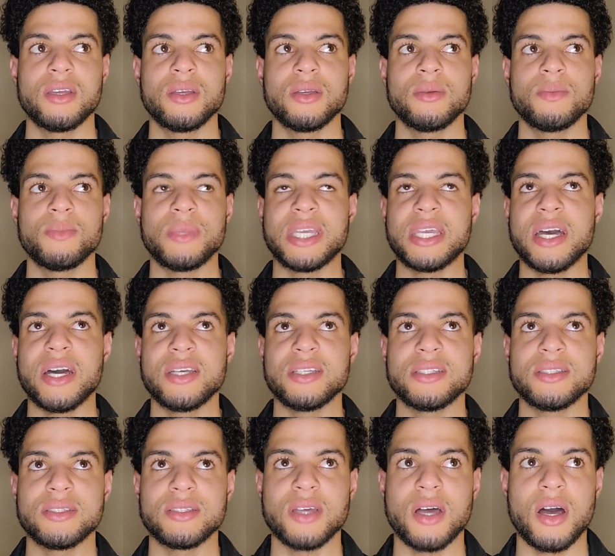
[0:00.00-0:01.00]

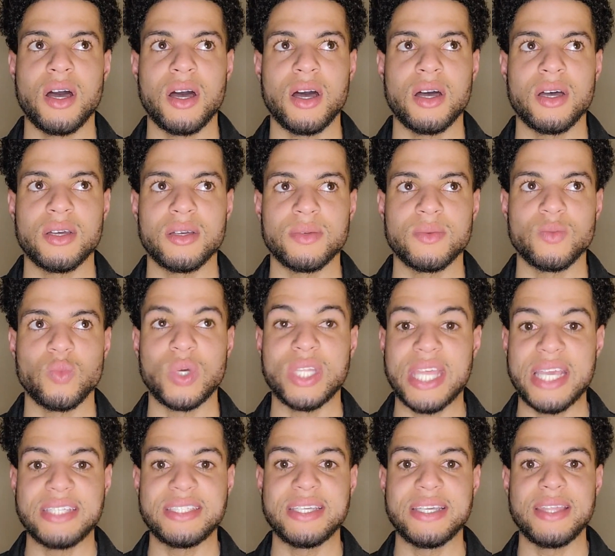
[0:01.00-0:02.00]
because uh, when
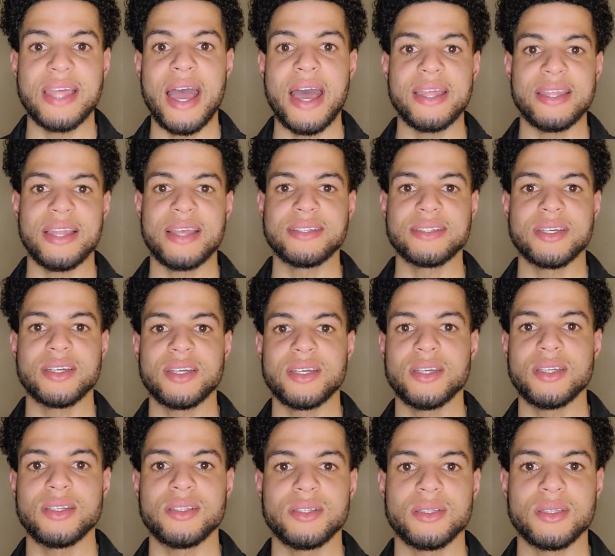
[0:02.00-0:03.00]
they see that, that's
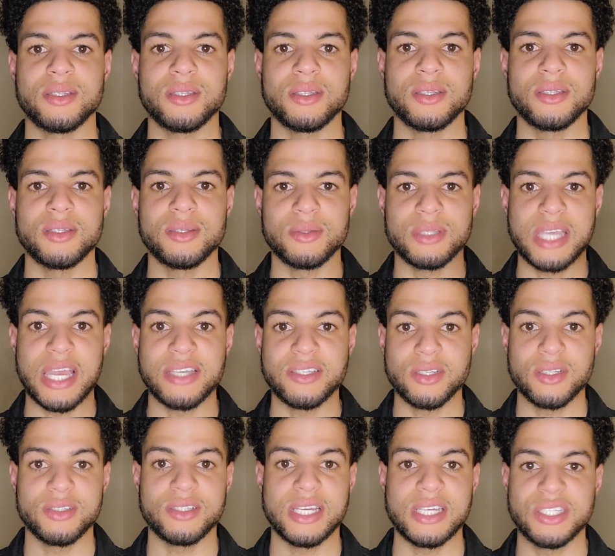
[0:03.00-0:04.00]
gonna catch
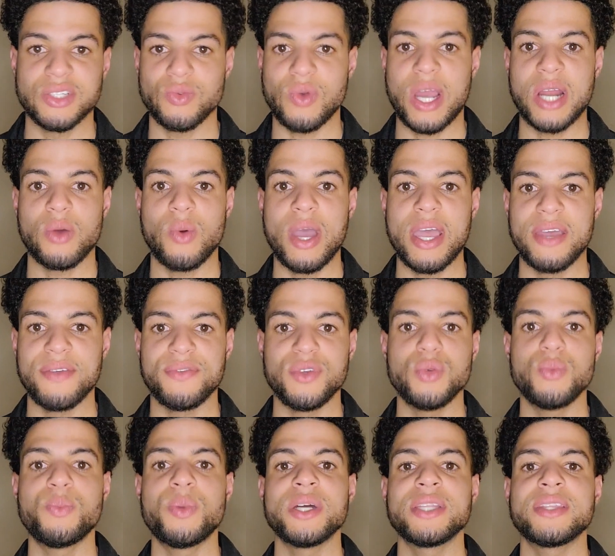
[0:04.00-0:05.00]
their attention right away. If you
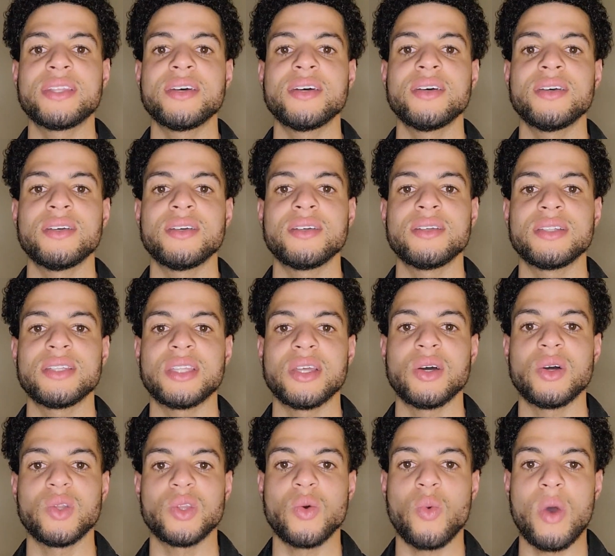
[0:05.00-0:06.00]
put the
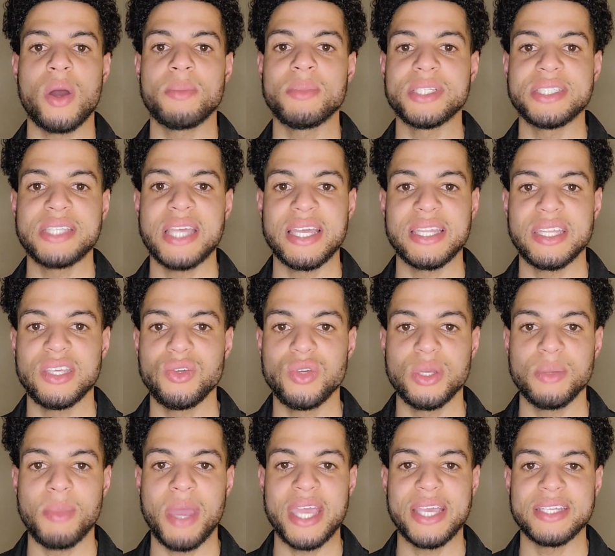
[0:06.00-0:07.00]
the the one mistake that you
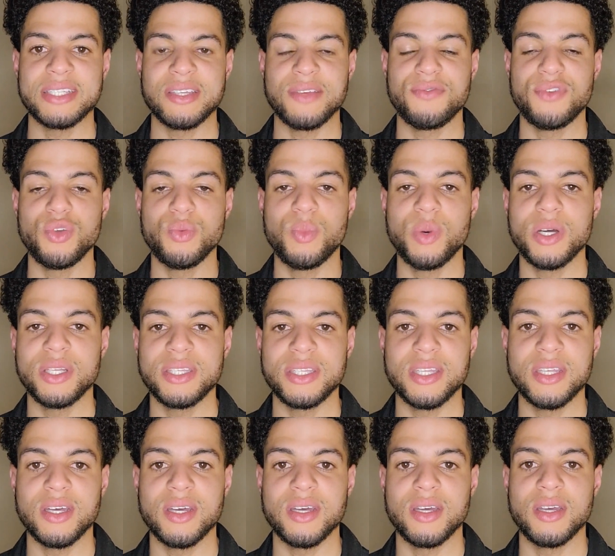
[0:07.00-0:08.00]
can make is if you put
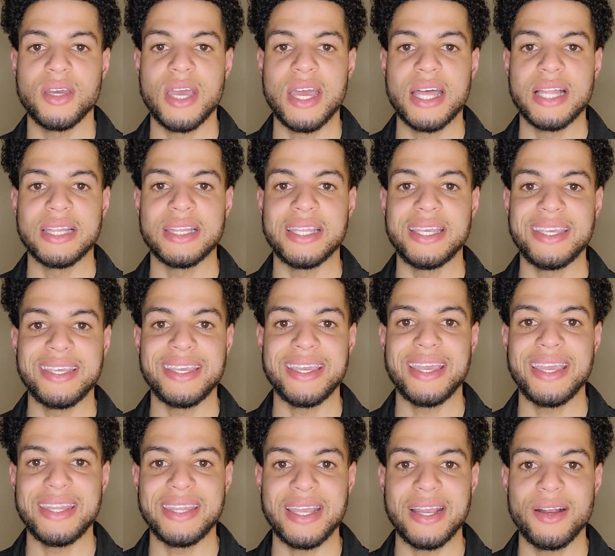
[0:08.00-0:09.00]
the link
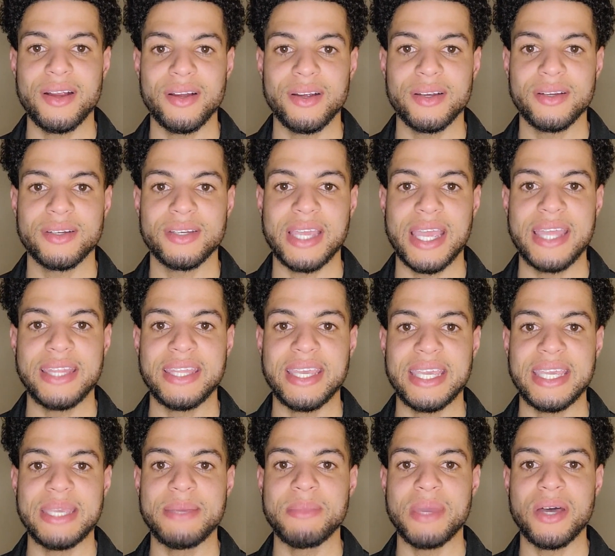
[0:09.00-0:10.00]
in there in the
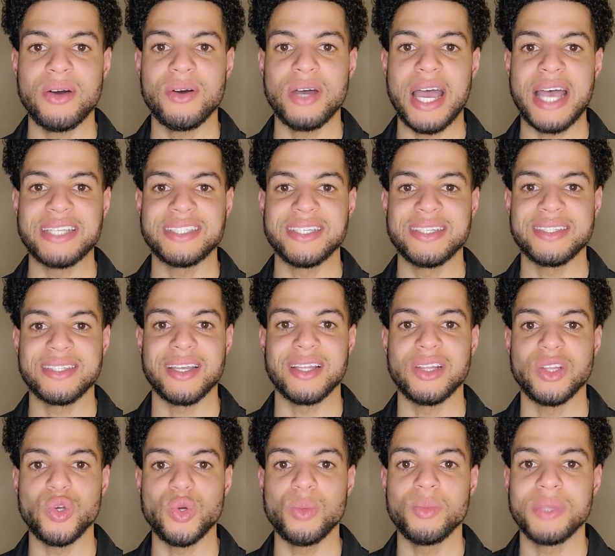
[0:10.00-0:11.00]
email as just a
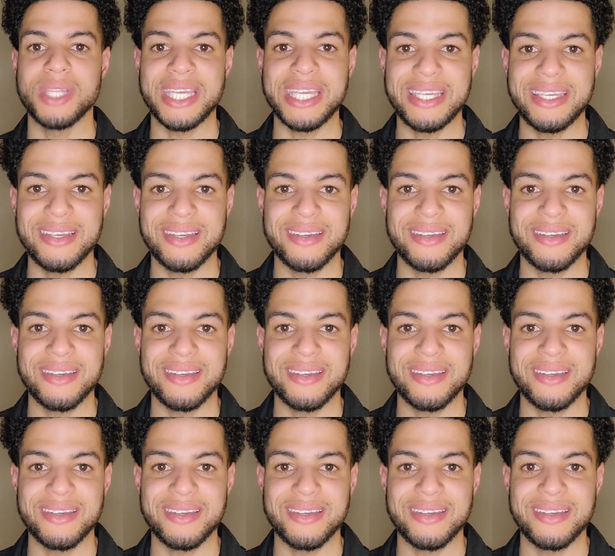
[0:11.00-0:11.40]
Loom link,